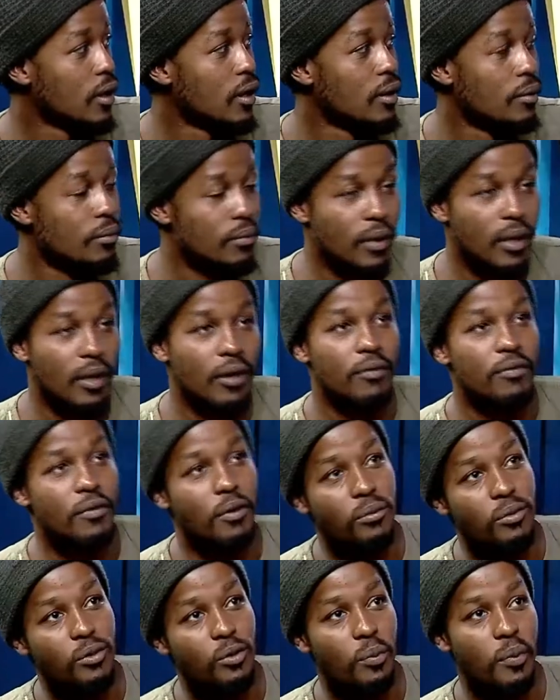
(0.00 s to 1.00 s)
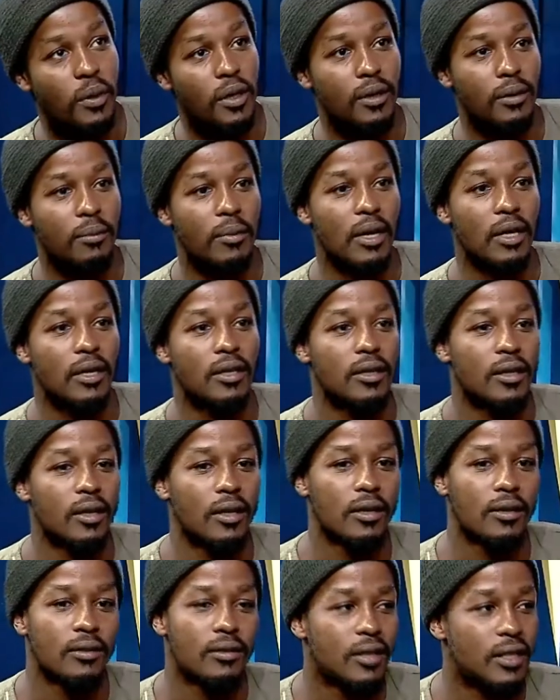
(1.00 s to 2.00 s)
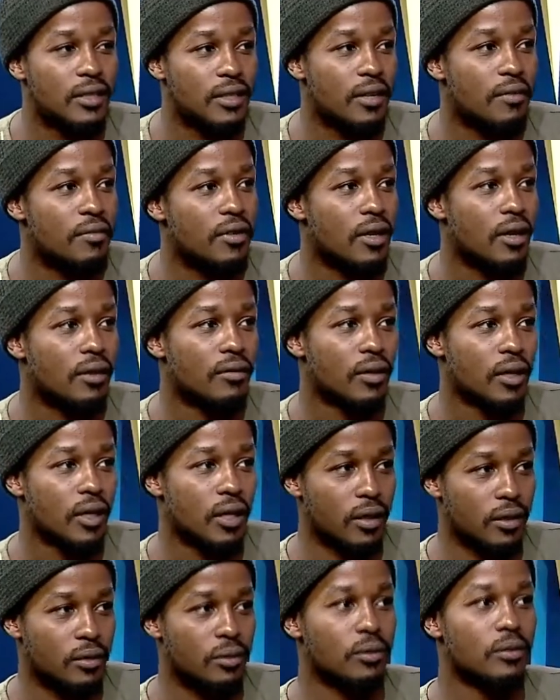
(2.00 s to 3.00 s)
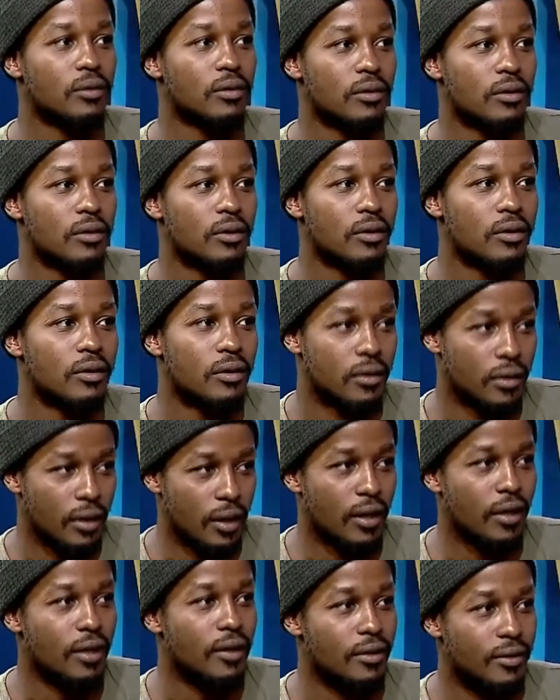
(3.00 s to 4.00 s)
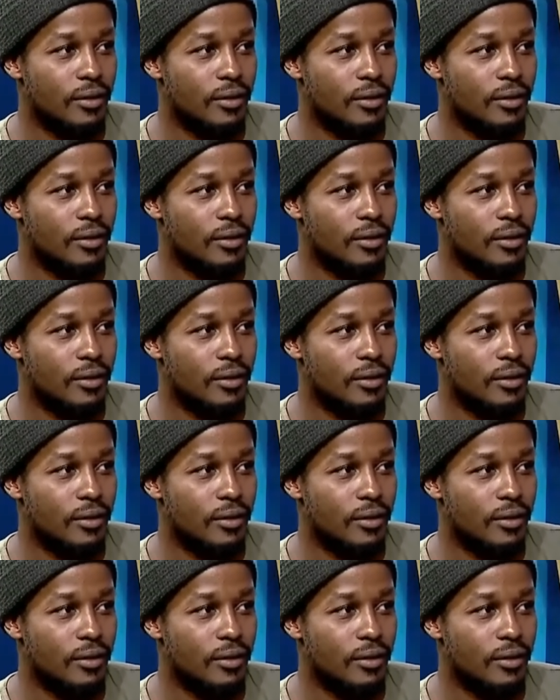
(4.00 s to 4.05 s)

Um yeah, from Tupac, man. Uh, Does Heaven Have a Ghetto? Mm. Yeah.